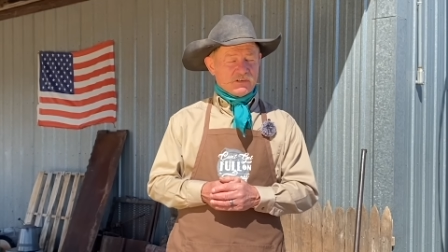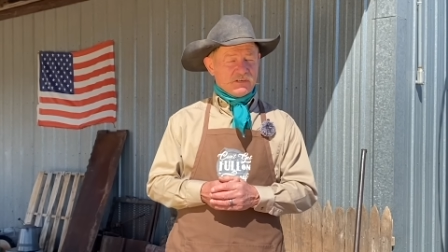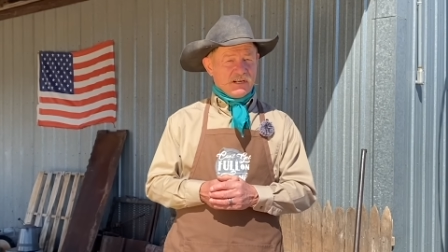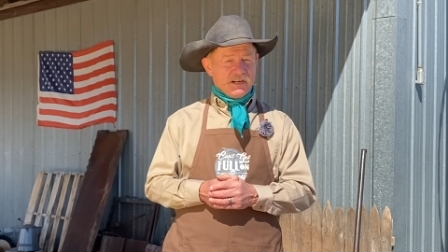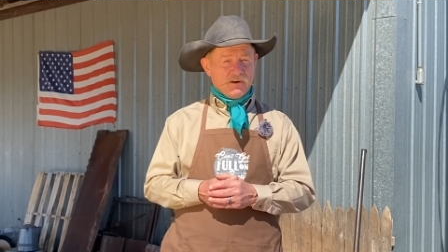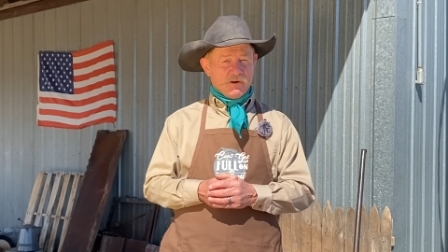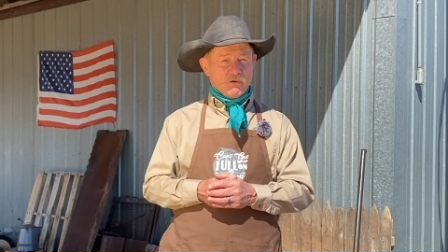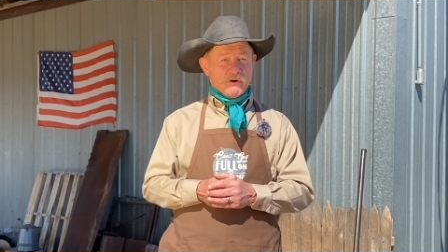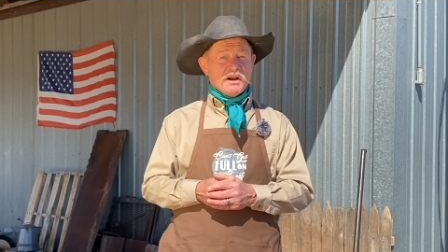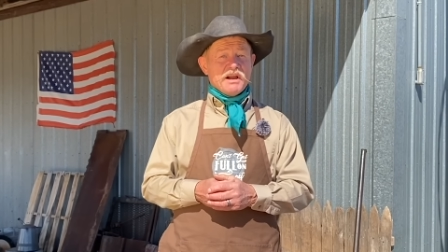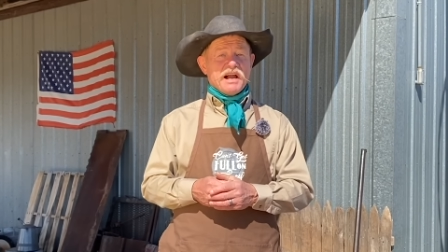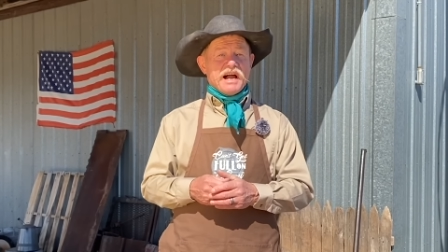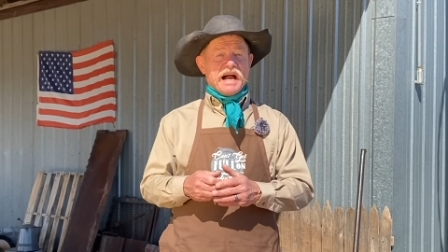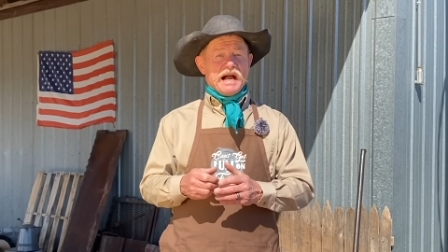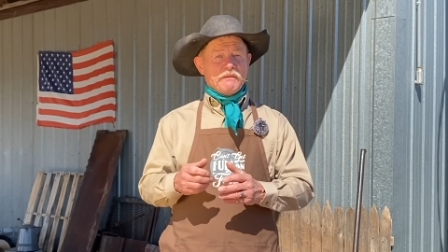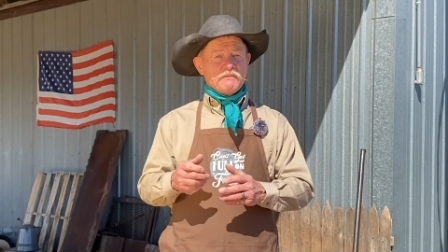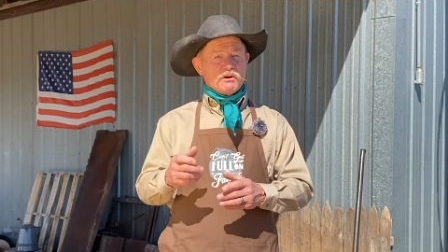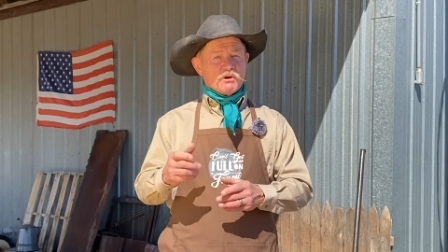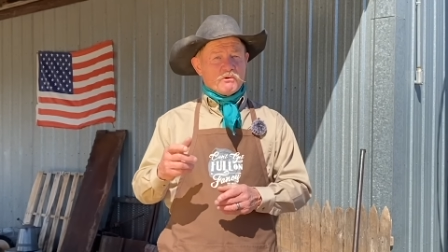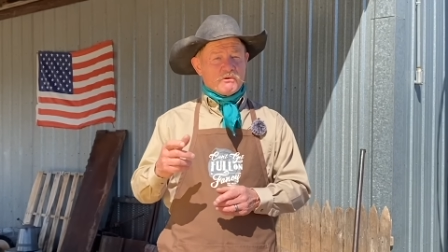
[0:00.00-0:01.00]
No,
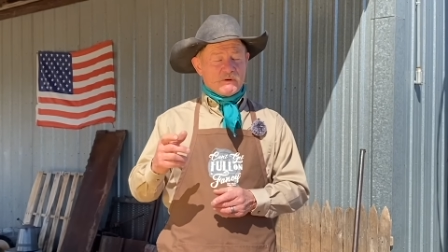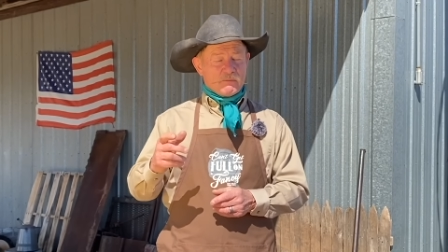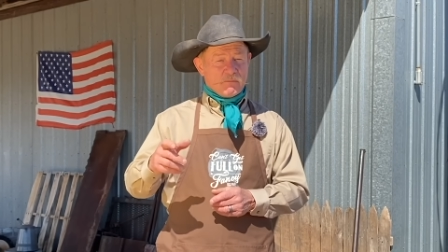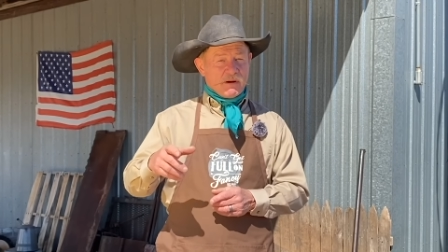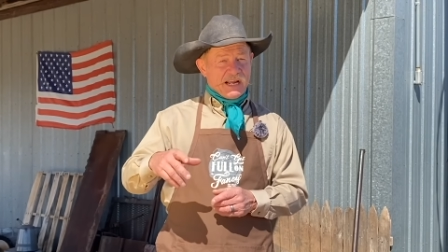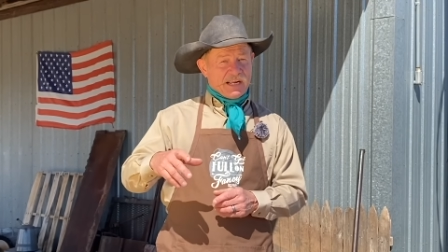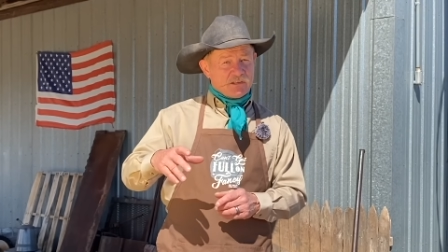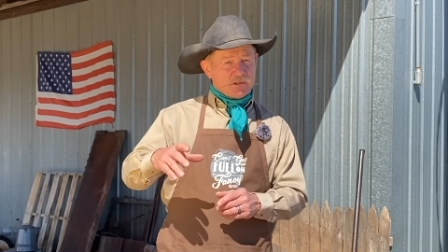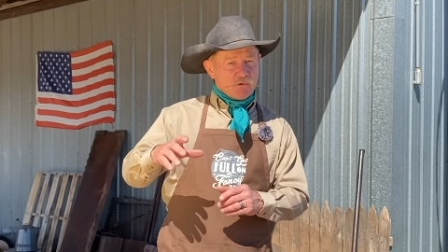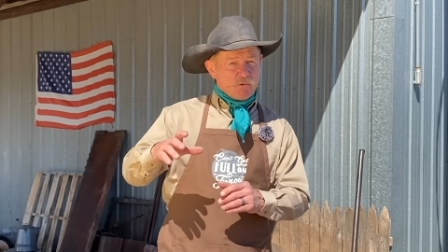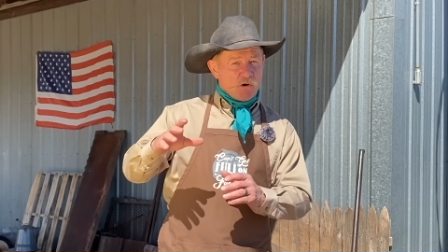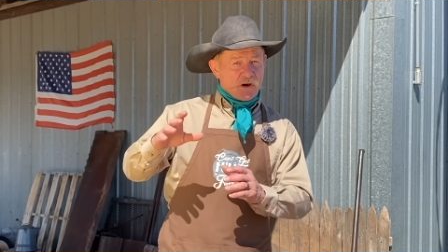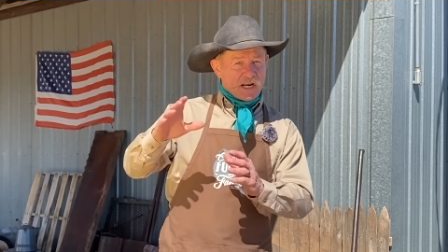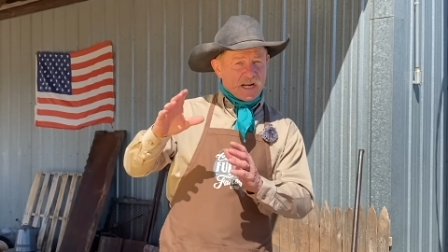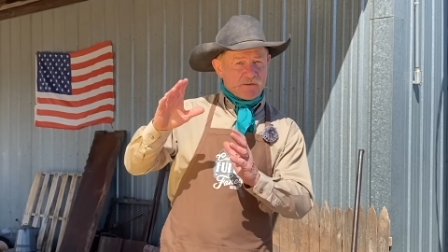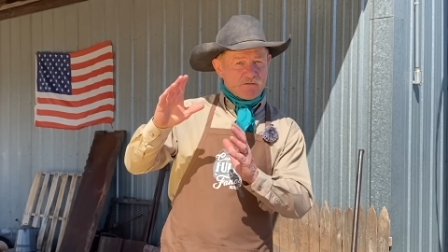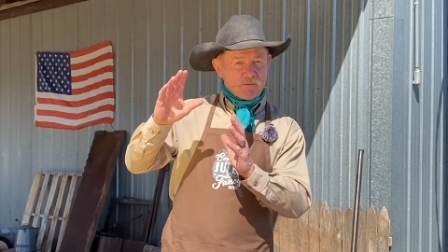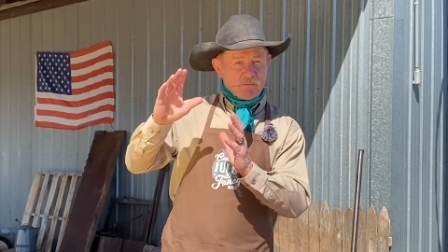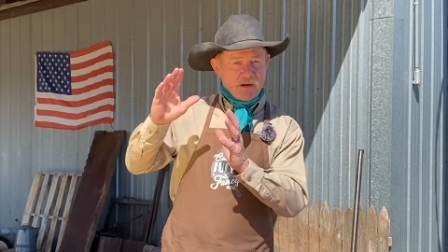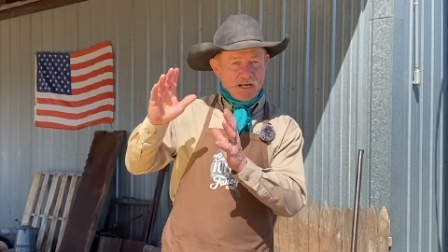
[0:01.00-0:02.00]
I'm going back to what
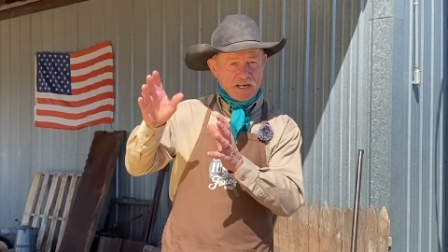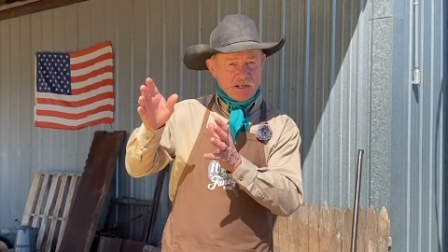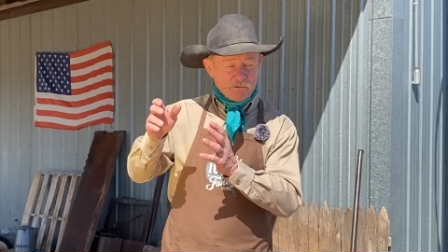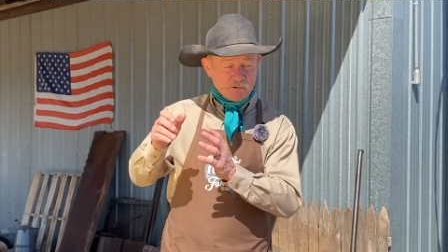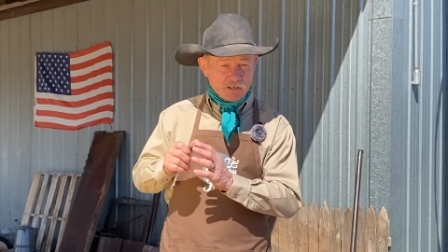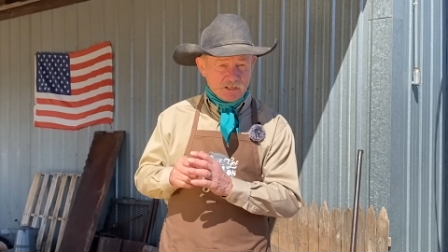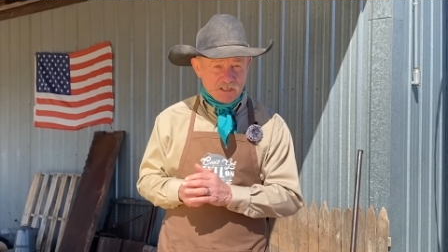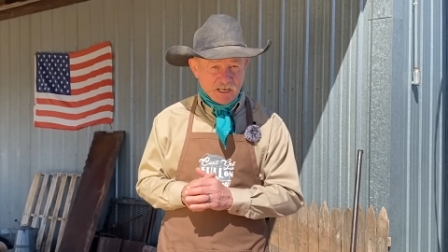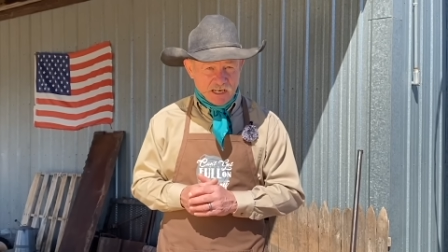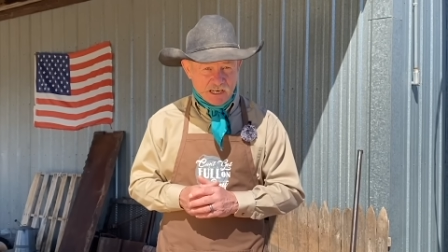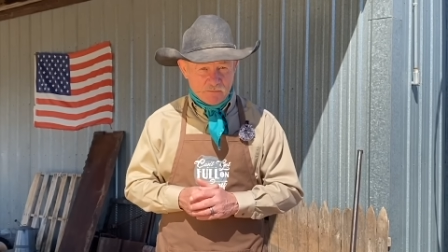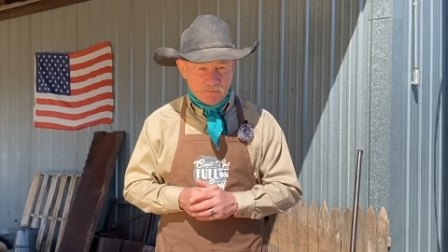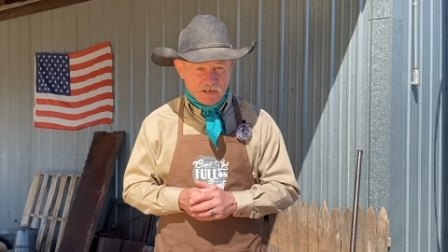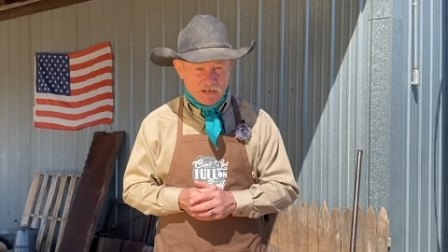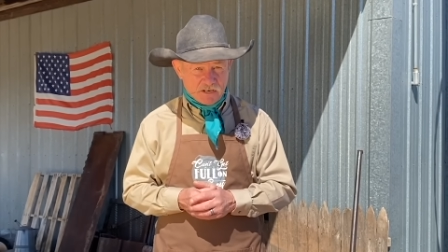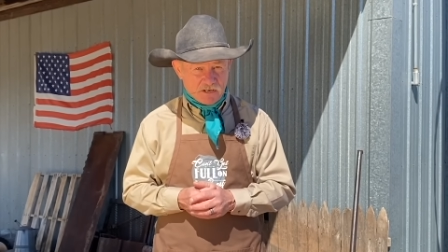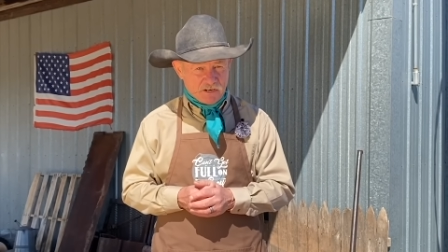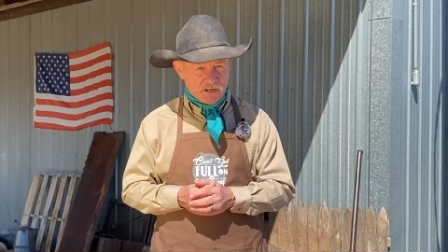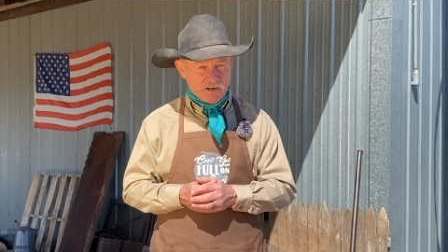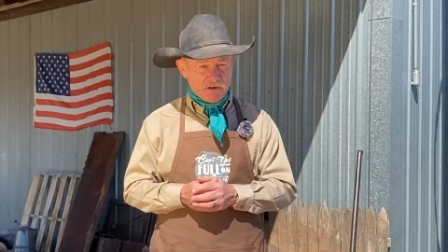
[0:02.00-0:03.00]
everybody was telling me
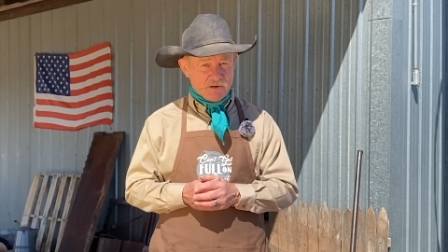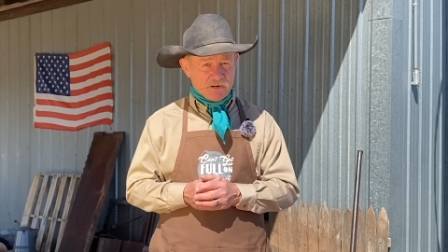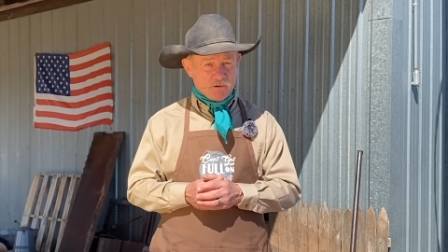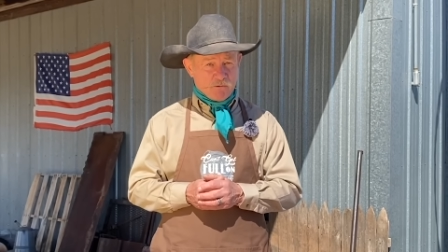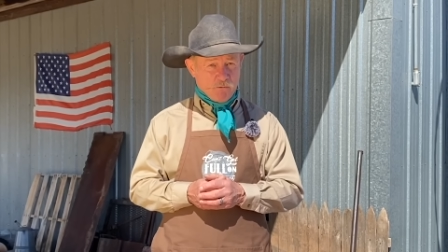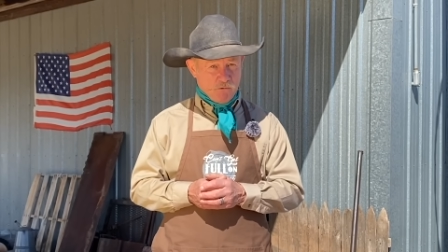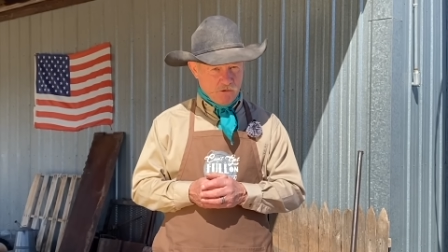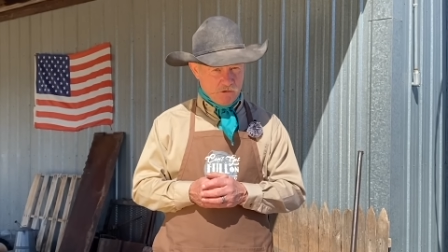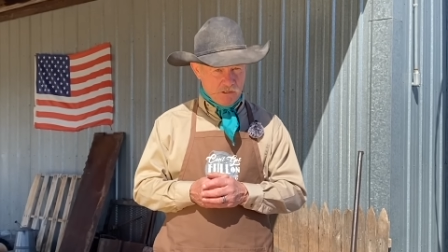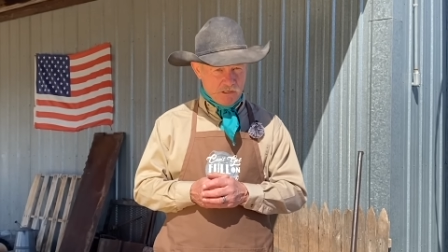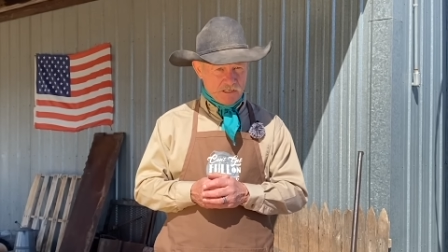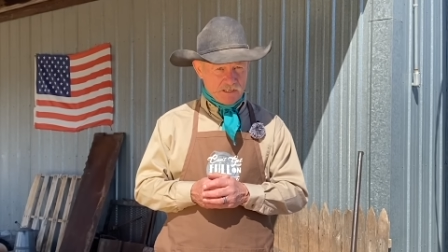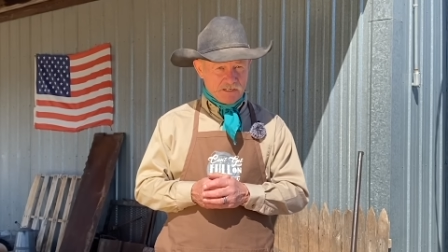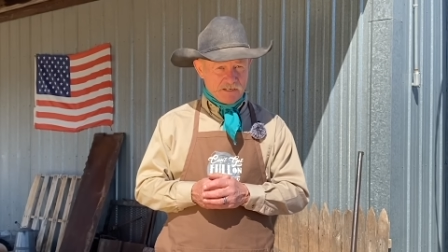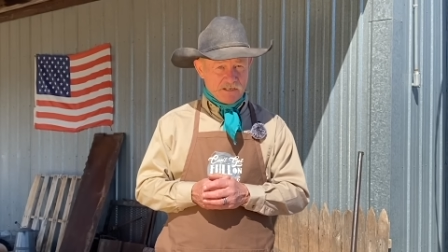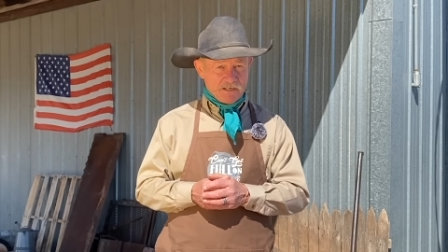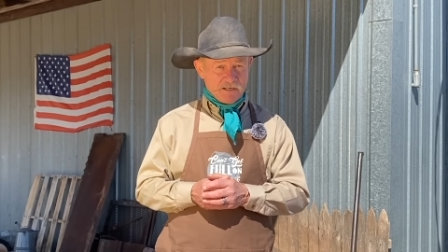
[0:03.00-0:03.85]
to do. What?